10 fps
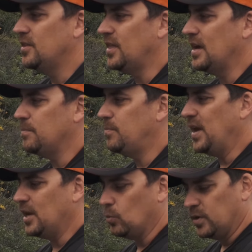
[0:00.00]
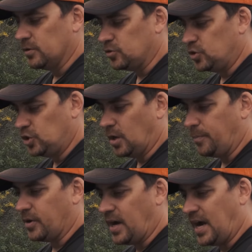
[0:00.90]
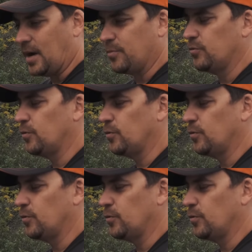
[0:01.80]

that bait will jump or hop through